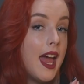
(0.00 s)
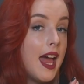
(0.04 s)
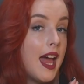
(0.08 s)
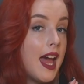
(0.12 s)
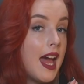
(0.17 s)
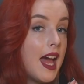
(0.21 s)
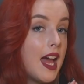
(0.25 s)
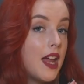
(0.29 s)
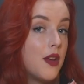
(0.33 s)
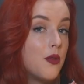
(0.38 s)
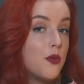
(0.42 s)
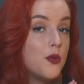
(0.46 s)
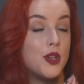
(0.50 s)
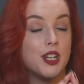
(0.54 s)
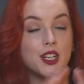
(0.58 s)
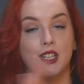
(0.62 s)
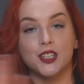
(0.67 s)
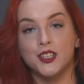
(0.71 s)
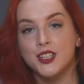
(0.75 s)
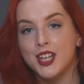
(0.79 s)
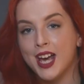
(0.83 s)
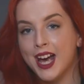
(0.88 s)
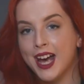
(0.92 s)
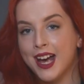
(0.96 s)
And
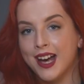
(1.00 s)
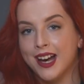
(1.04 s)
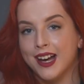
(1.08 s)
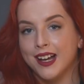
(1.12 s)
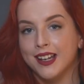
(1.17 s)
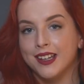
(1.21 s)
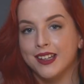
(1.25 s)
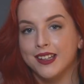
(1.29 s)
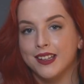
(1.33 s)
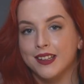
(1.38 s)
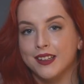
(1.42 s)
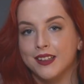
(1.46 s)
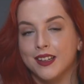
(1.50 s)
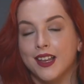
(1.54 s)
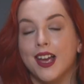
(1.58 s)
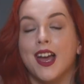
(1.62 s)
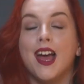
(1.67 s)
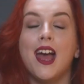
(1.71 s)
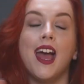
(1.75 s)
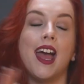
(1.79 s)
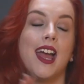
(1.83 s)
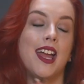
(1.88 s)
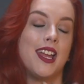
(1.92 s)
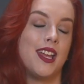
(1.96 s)
we're done!
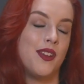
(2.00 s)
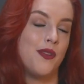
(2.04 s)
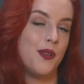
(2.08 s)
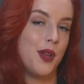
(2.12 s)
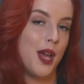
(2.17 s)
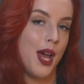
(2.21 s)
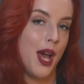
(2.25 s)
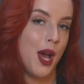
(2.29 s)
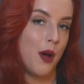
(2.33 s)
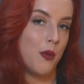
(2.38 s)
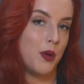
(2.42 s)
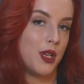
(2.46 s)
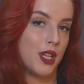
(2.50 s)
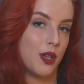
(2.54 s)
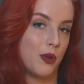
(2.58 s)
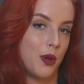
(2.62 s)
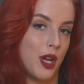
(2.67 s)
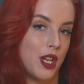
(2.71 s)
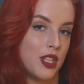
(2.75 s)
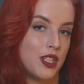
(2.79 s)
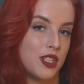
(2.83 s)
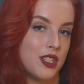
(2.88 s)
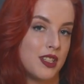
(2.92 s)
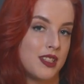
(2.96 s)
If you have any
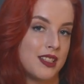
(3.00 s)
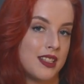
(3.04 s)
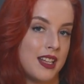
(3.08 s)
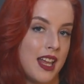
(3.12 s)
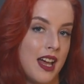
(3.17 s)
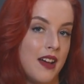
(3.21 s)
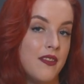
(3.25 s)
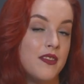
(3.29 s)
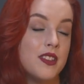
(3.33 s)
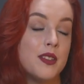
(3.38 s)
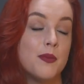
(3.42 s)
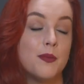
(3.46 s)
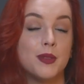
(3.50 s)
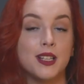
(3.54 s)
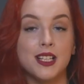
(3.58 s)
questions left,